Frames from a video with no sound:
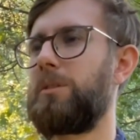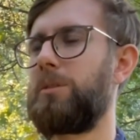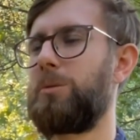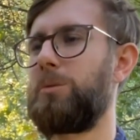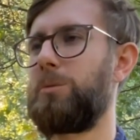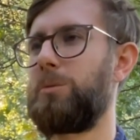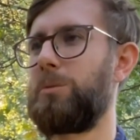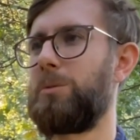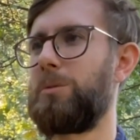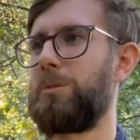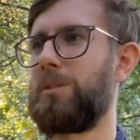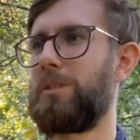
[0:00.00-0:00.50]

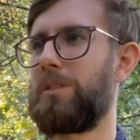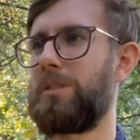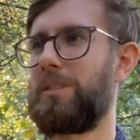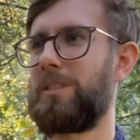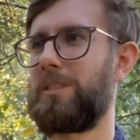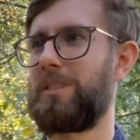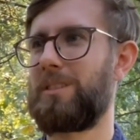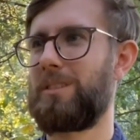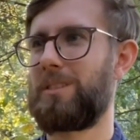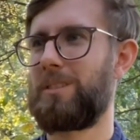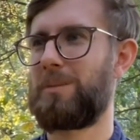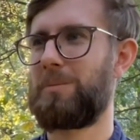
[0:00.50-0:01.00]
to
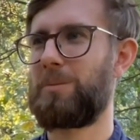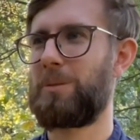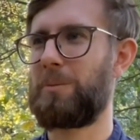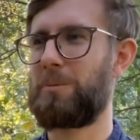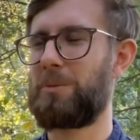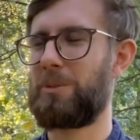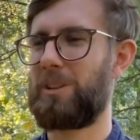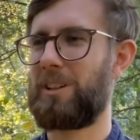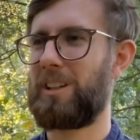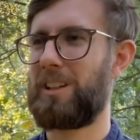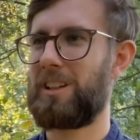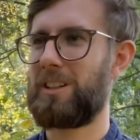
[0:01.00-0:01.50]
the
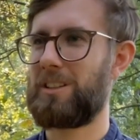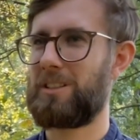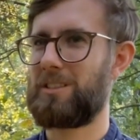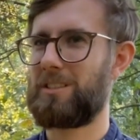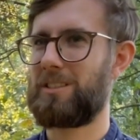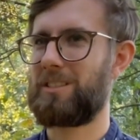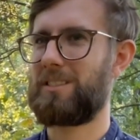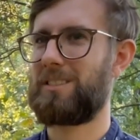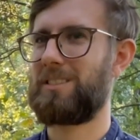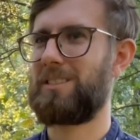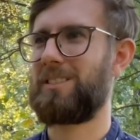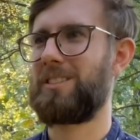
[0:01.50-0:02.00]

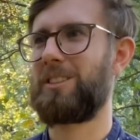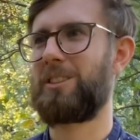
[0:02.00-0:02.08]
population,